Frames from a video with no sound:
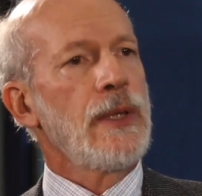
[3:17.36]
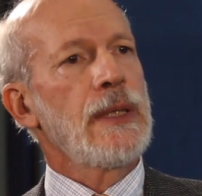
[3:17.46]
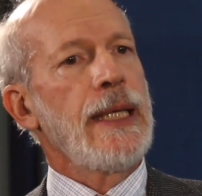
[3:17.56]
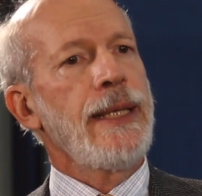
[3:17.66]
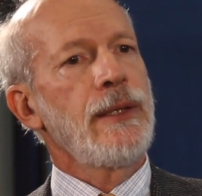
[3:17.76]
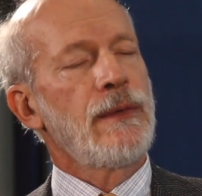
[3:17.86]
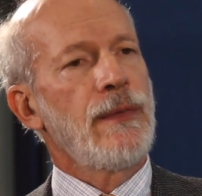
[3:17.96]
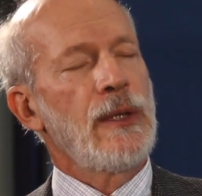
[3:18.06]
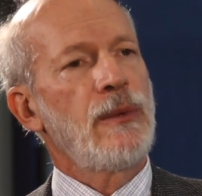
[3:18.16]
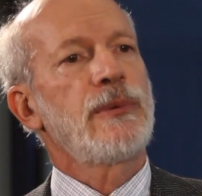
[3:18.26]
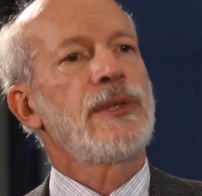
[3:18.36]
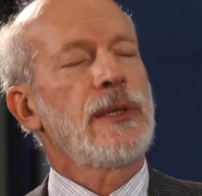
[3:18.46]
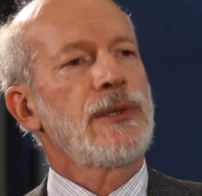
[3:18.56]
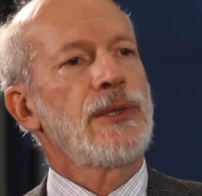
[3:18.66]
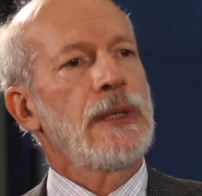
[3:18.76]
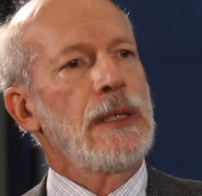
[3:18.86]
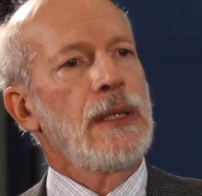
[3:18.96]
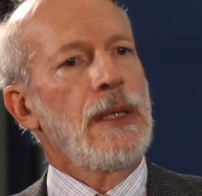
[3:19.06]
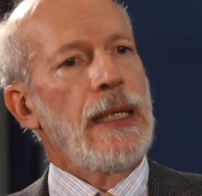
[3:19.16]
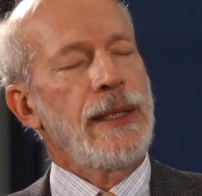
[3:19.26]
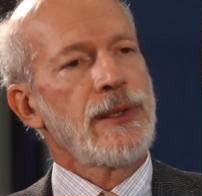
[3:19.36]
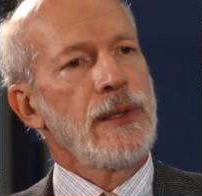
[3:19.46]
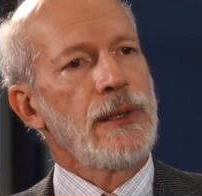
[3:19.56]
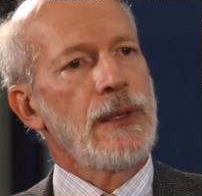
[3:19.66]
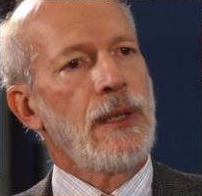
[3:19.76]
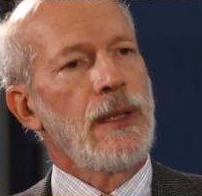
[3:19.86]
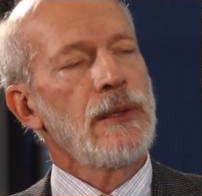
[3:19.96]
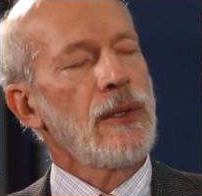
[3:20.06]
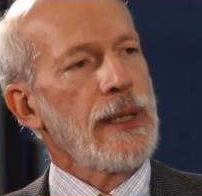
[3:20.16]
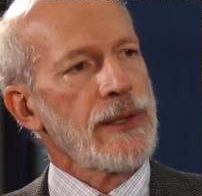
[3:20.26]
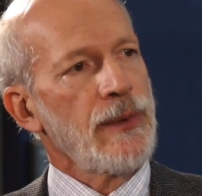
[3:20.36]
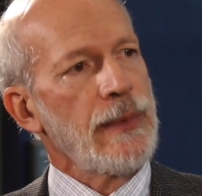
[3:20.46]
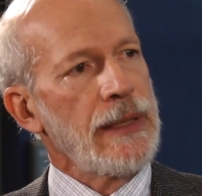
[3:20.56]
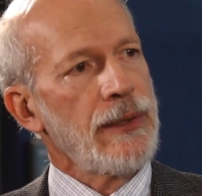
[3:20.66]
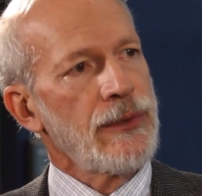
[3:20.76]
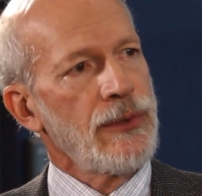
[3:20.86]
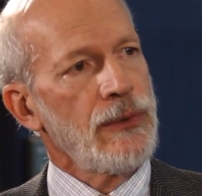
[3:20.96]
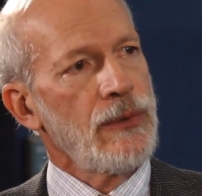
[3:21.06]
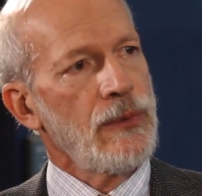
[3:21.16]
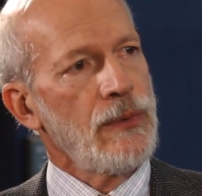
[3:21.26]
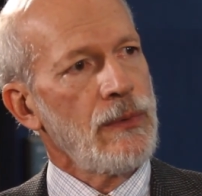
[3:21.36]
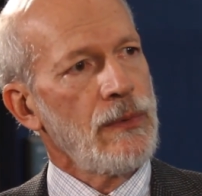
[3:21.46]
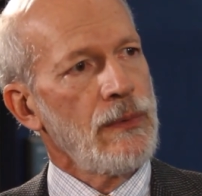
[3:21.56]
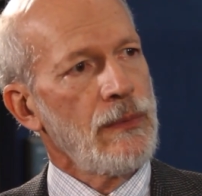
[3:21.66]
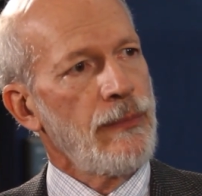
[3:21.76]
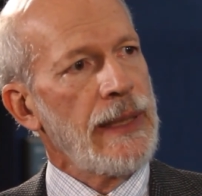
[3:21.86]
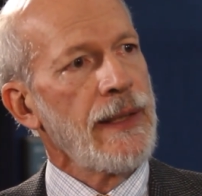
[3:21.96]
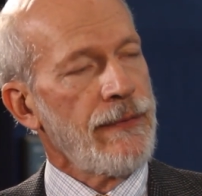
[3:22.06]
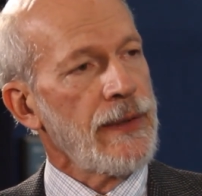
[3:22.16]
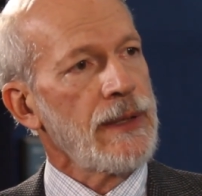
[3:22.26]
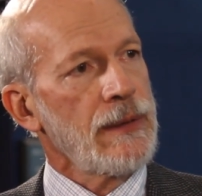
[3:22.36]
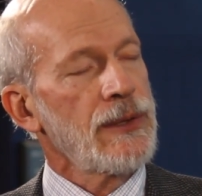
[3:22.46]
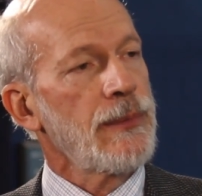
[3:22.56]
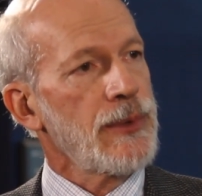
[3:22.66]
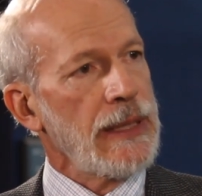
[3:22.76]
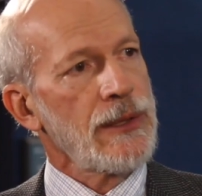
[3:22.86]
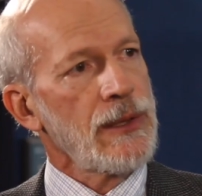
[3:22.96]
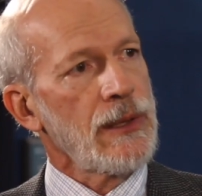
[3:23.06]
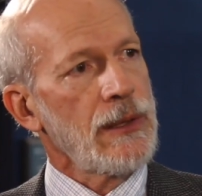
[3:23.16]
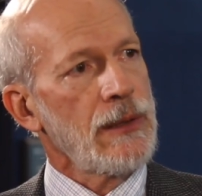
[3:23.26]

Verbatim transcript: the eight-year follow-up results actually underestimate the true yeah. benefit substantially.